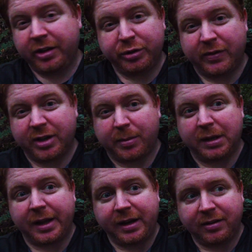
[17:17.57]
I do have a
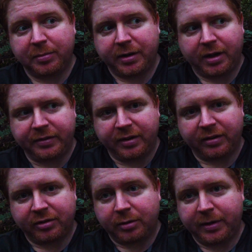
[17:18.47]
couple lights, but I'll have to
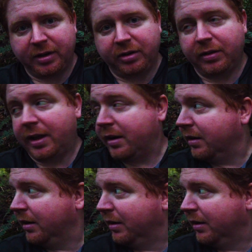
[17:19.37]
disturb it to do that.